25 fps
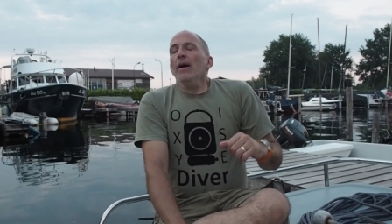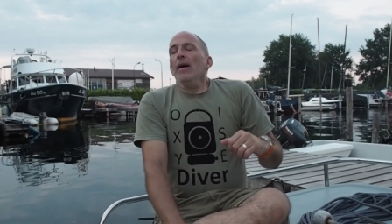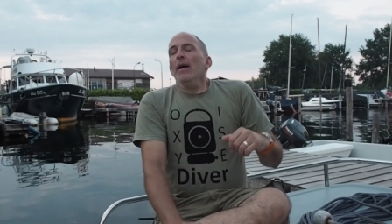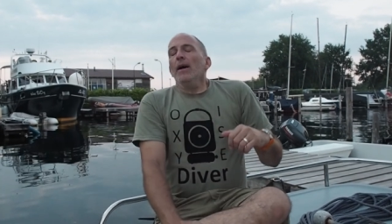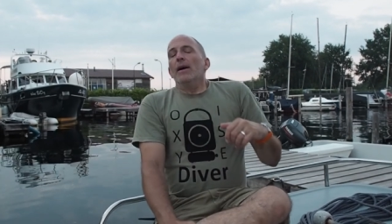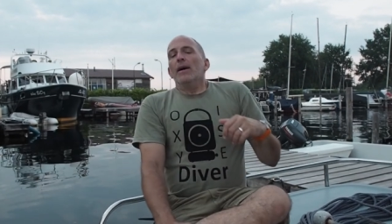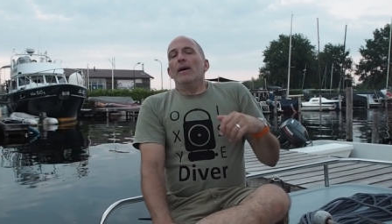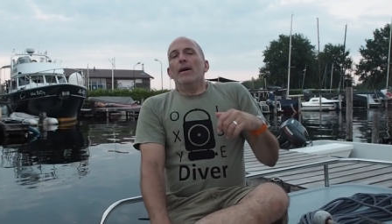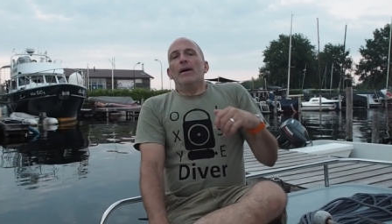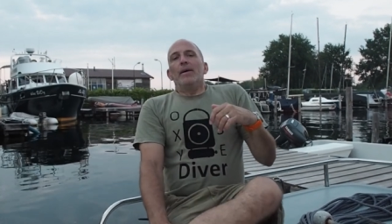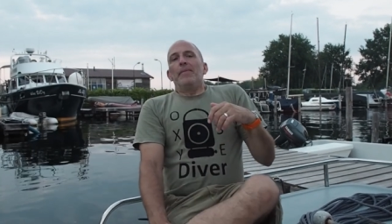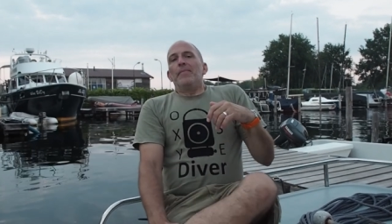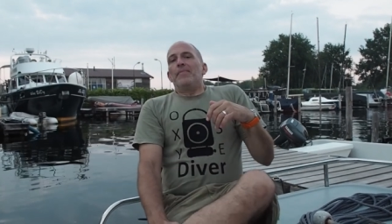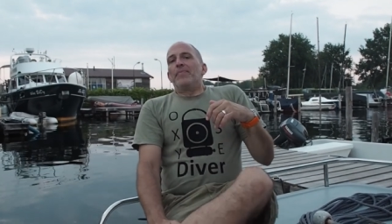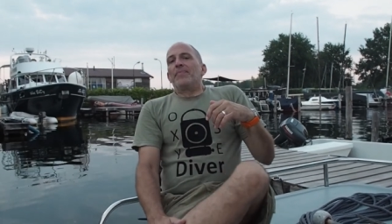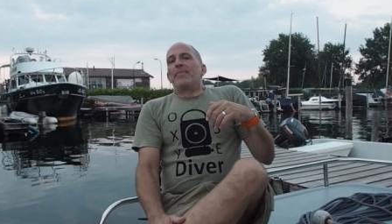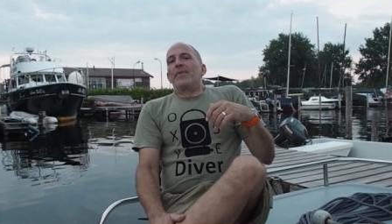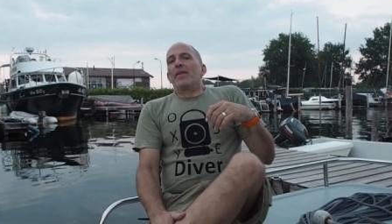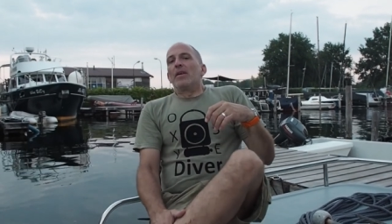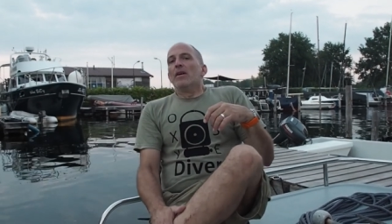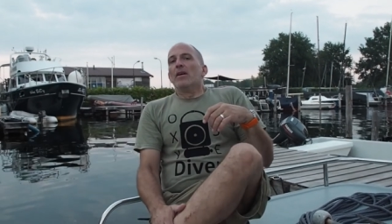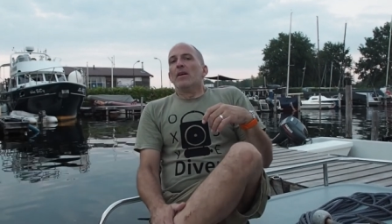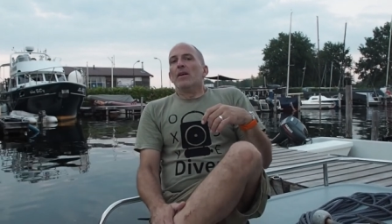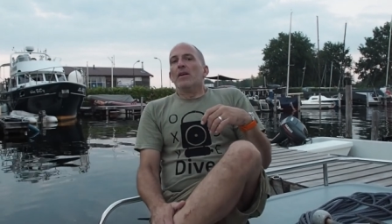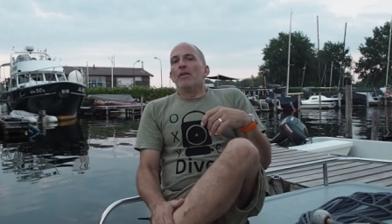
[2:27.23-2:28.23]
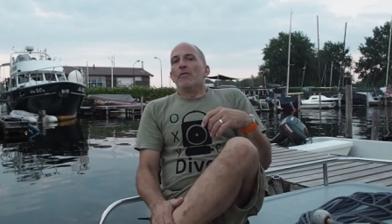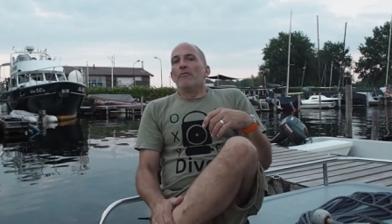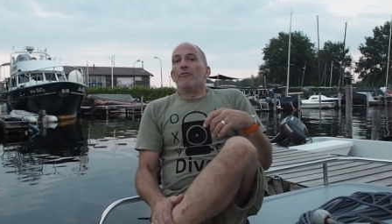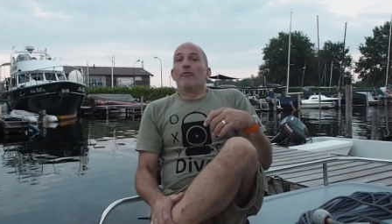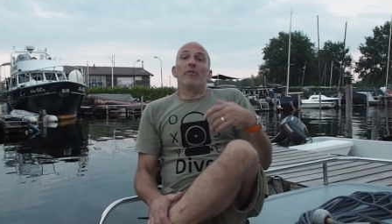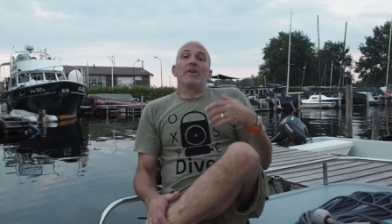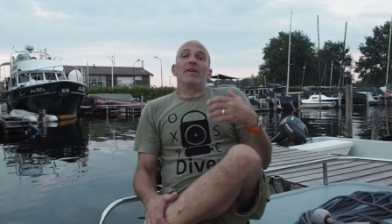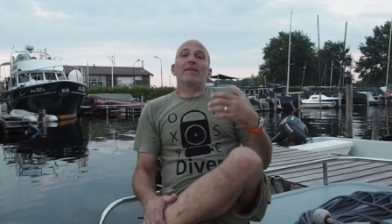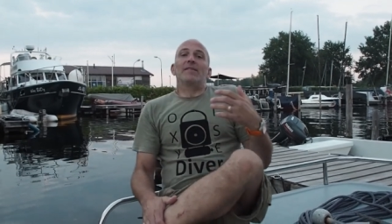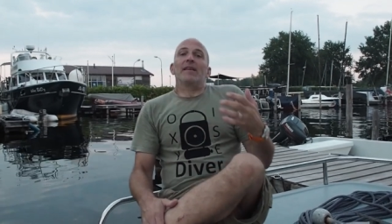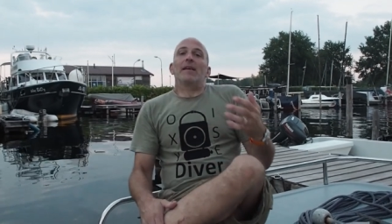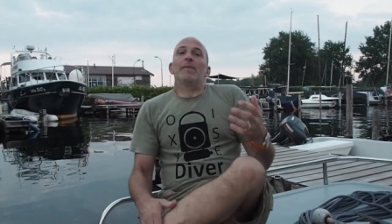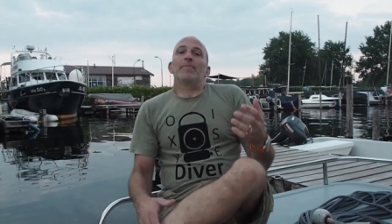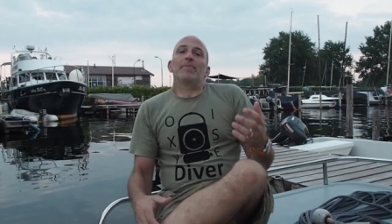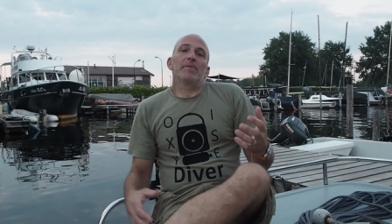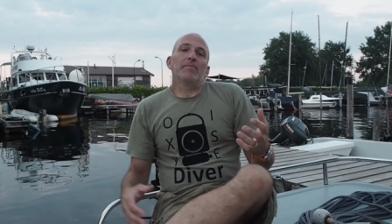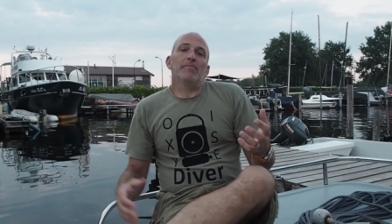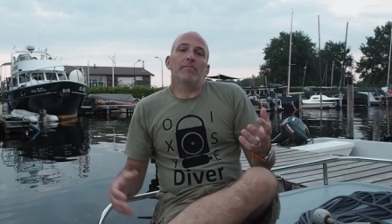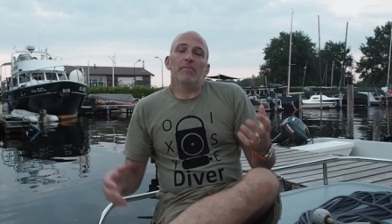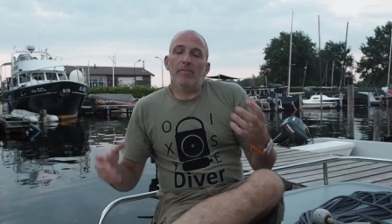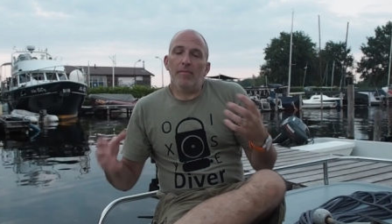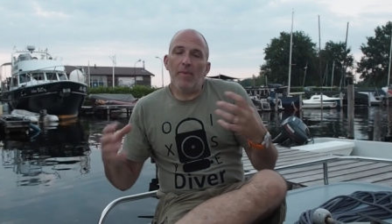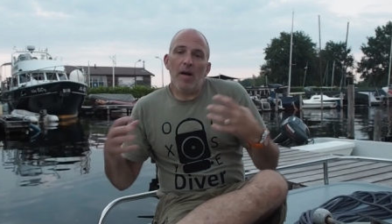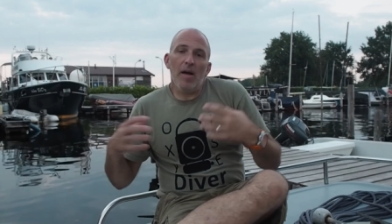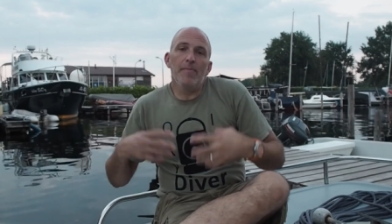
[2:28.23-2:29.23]
Um, for example,
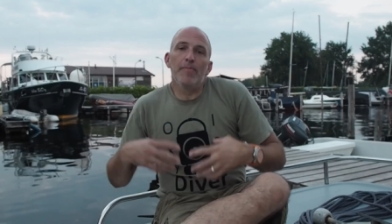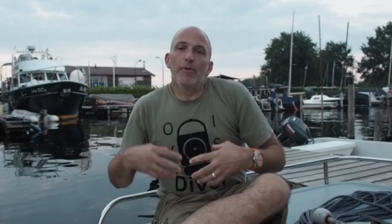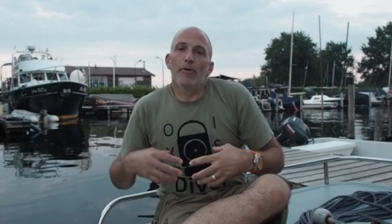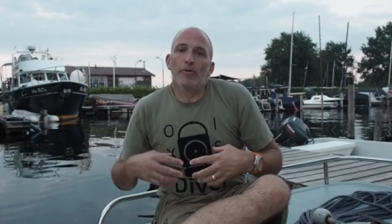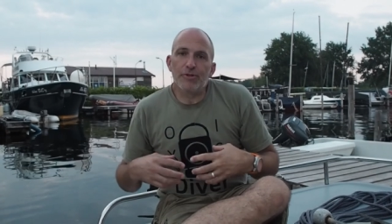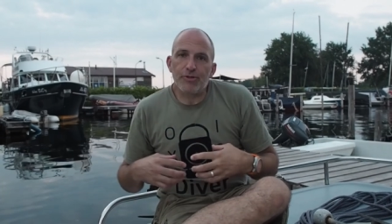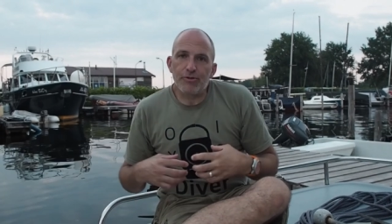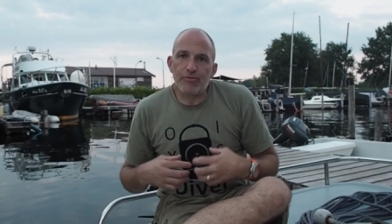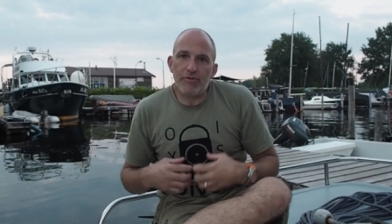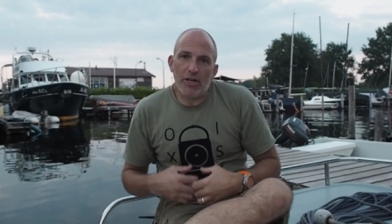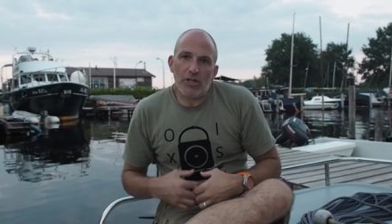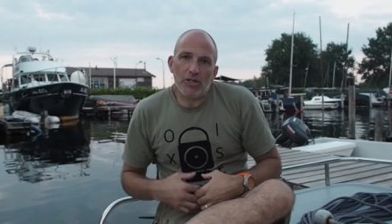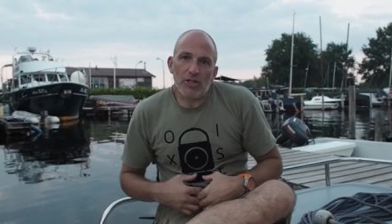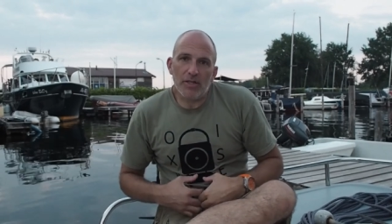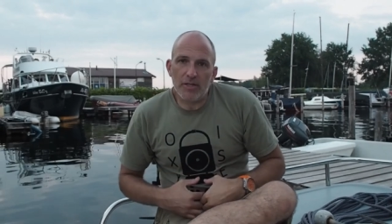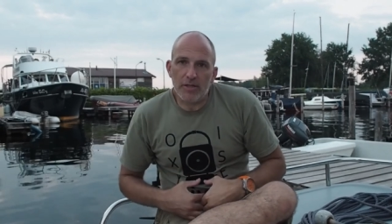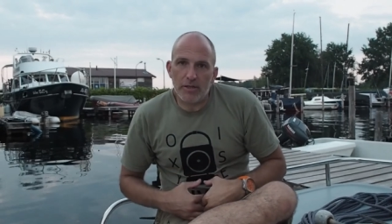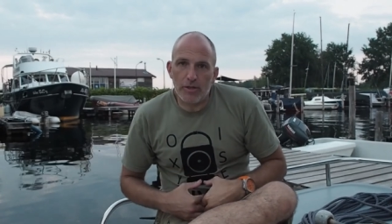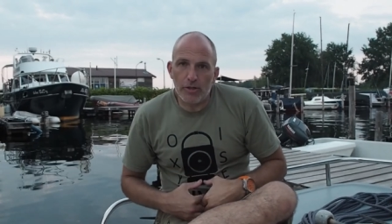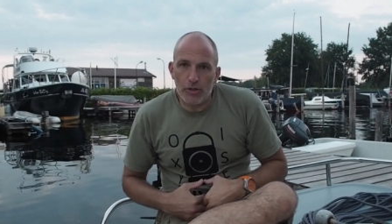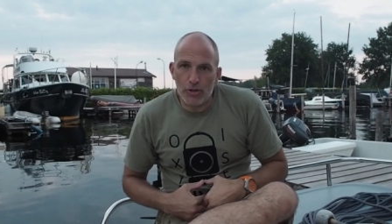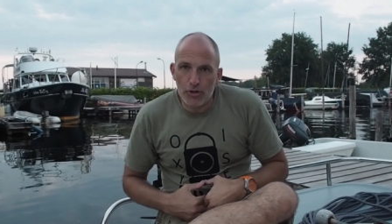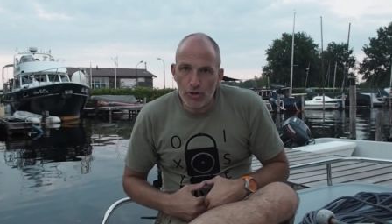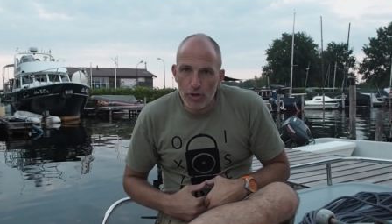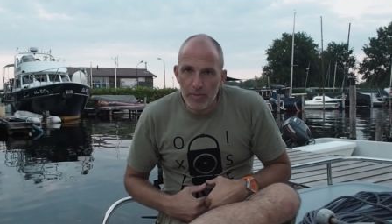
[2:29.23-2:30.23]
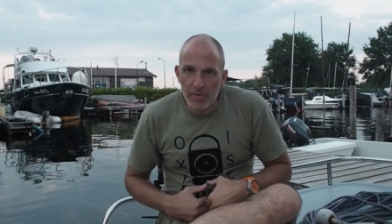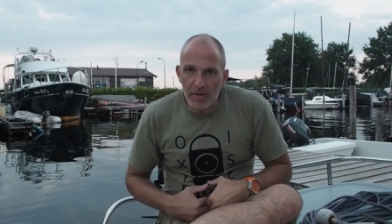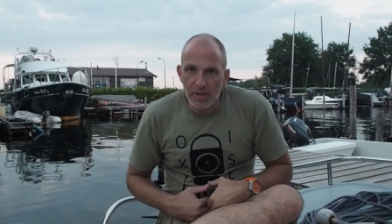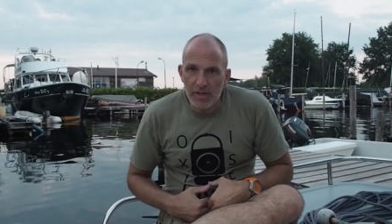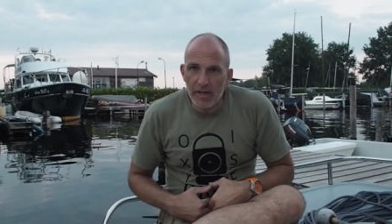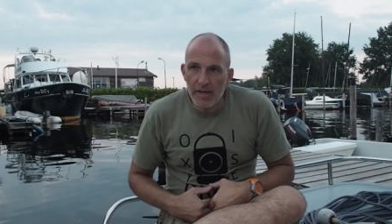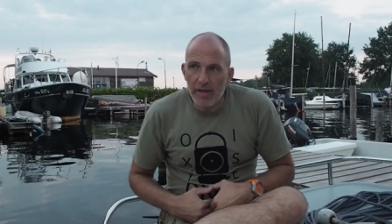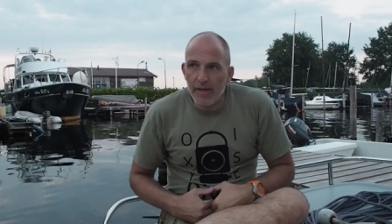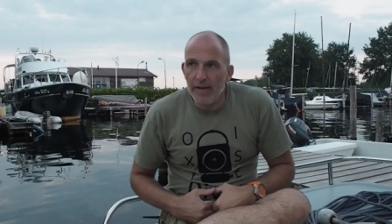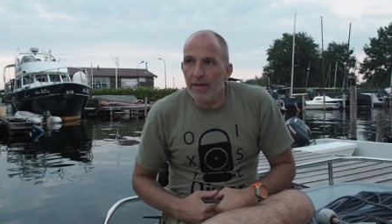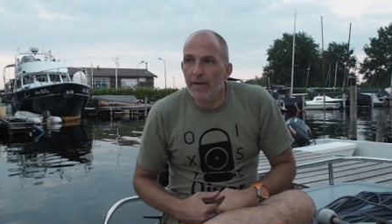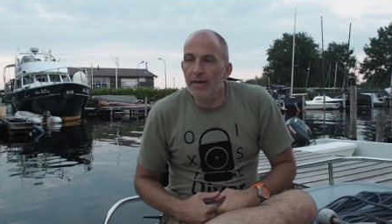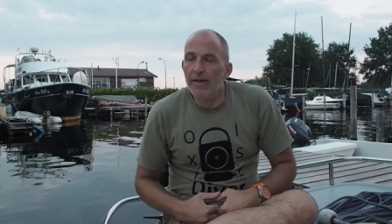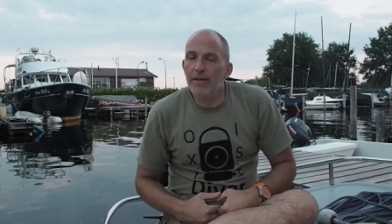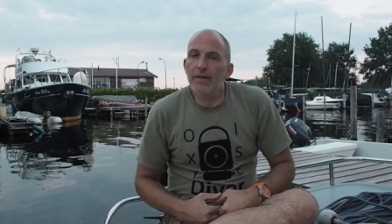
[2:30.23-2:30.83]
my boat's registered in Germany,